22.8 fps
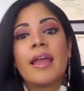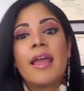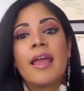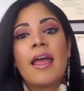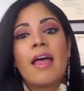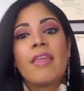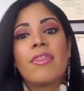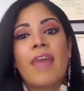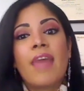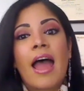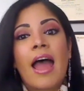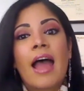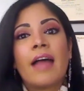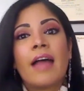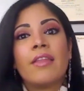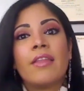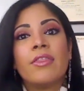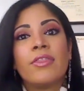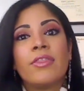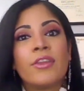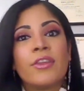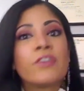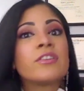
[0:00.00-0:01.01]

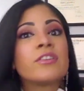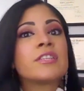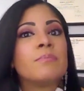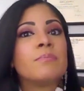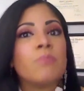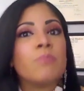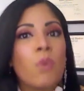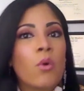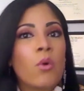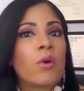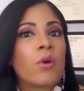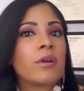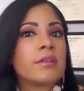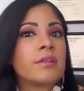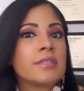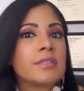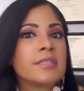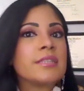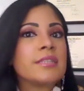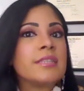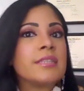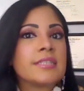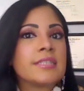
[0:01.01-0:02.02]
that there's more
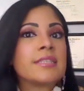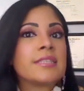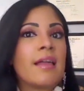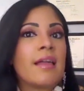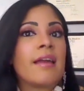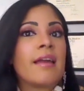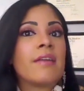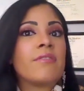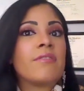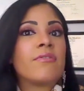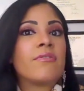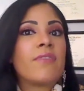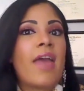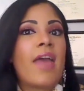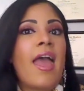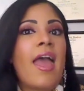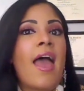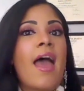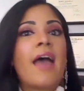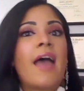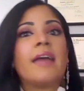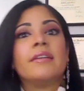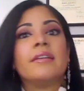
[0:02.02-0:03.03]
to this life
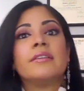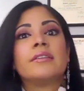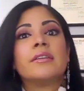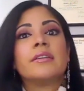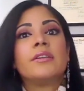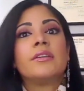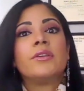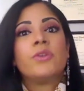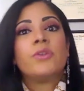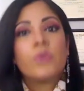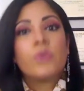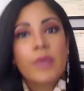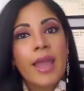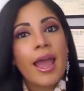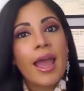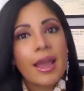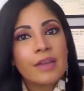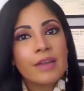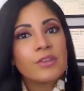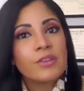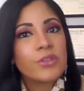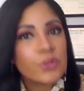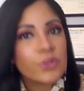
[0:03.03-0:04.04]
and you
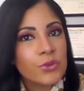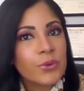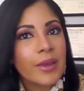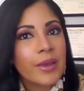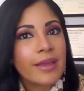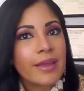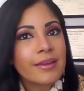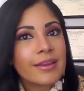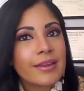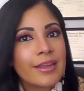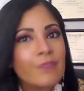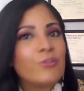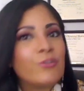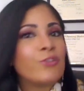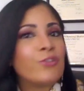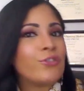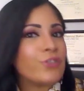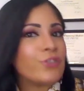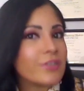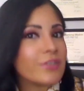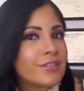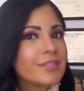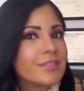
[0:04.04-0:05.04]
can do it if you
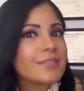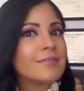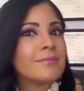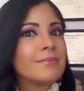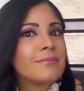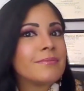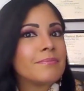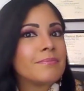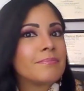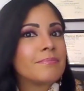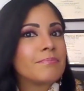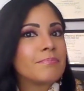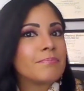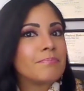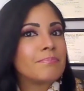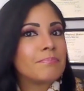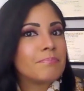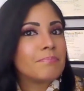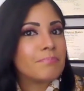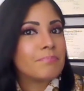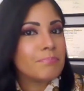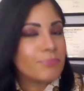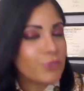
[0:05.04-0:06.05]
just
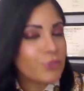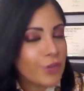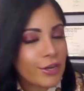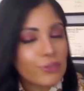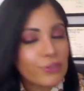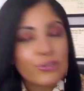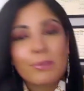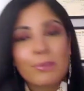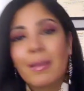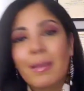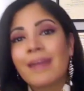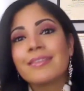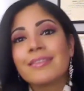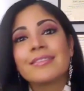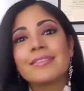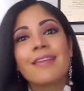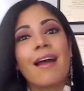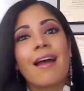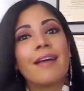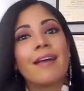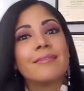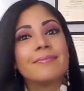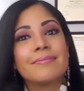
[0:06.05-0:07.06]
change your
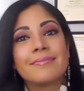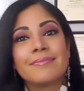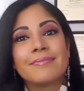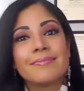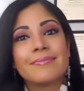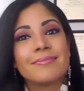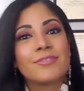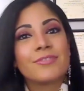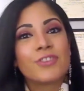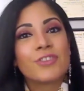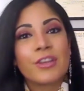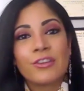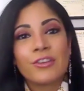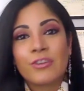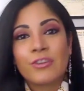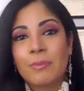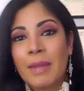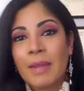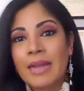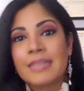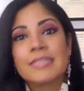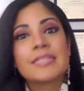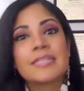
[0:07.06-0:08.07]
mindset. Change your
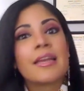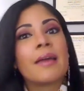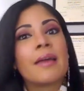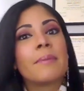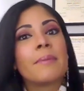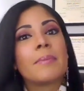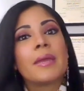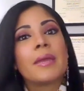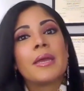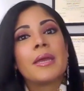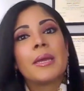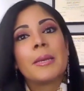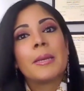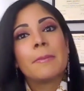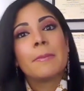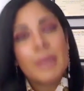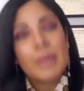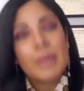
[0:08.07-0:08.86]
mindset, be